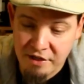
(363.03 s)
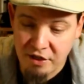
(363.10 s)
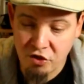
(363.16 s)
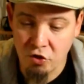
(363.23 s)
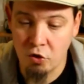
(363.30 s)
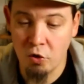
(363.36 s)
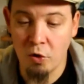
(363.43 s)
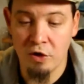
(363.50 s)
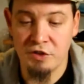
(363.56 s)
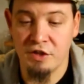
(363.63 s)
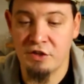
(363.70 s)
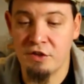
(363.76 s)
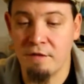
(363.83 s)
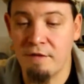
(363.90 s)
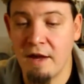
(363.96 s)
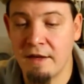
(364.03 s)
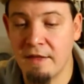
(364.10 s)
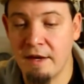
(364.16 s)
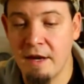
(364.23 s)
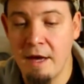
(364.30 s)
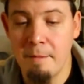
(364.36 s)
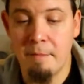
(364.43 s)
and to lures and stuff like
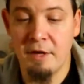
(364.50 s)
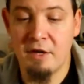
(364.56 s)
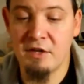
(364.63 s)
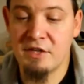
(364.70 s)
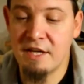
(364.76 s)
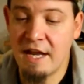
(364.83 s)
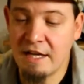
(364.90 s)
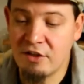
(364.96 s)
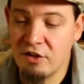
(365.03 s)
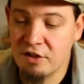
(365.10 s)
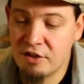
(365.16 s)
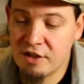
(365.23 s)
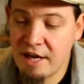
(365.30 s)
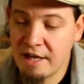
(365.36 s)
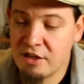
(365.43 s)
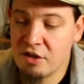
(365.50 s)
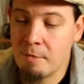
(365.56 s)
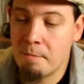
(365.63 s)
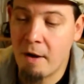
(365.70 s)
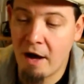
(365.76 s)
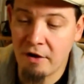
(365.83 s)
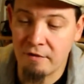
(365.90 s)
that, because it actually takes a
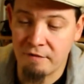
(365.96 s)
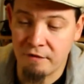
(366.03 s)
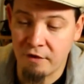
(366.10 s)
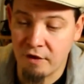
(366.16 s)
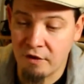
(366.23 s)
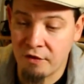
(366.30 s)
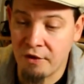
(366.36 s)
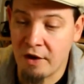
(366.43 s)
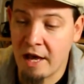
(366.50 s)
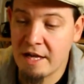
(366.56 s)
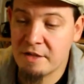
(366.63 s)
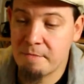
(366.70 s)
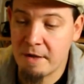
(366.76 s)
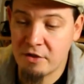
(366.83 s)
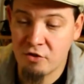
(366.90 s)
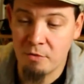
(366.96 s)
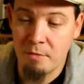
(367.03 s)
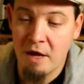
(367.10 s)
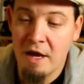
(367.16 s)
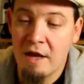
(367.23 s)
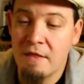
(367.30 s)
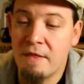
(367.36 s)
part of the light spectrum
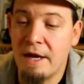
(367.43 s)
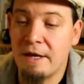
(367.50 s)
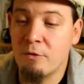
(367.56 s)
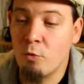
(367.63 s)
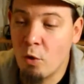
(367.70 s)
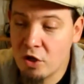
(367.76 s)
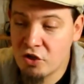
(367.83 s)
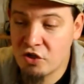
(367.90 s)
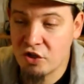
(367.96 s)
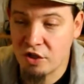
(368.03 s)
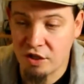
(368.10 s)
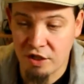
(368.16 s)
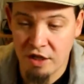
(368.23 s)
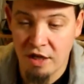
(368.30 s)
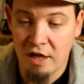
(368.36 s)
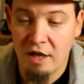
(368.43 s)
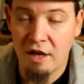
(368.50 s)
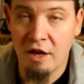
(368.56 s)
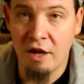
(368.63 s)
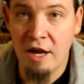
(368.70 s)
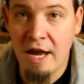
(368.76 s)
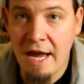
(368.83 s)
that wasn't
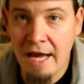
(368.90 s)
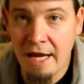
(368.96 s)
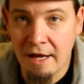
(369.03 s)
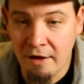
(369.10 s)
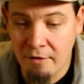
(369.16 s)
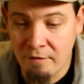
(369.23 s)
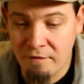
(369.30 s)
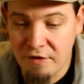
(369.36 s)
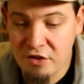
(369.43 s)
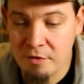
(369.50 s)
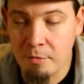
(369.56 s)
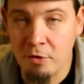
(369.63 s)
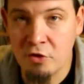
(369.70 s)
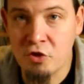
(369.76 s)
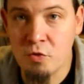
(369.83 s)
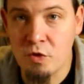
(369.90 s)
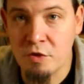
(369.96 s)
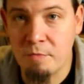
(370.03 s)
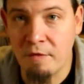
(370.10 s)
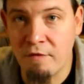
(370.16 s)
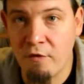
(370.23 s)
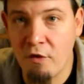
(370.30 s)
visible to us
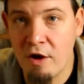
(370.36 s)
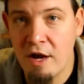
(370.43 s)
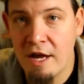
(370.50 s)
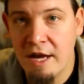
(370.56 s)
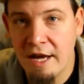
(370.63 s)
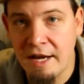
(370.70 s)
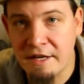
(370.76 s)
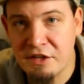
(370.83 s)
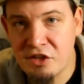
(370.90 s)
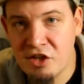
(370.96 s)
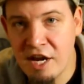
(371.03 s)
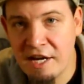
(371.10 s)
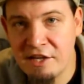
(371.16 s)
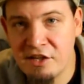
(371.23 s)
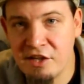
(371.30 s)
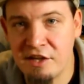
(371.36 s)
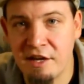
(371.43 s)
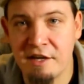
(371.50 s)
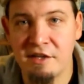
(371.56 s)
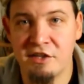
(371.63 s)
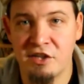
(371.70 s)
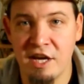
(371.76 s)
before and
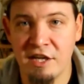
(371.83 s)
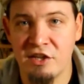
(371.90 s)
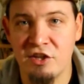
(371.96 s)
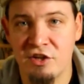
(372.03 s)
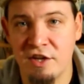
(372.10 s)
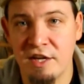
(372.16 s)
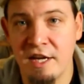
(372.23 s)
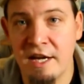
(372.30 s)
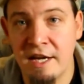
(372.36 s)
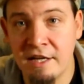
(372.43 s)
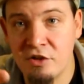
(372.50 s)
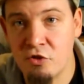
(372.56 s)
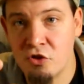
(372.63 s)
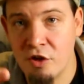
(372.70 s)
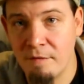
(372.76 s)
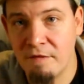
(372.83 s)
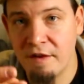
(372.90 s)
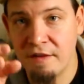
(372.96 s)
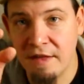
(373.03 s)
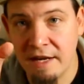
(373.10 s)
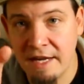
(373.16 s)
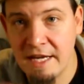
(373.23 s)
changes it into
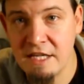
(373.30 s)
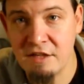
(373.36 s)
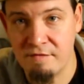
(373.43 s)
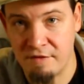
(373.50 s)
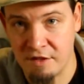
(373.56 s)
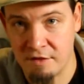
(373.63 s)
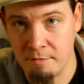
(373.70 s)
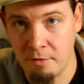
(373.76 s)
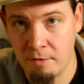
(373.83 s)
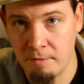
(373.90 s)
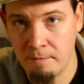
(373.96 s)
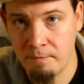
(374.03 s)
something that is visible.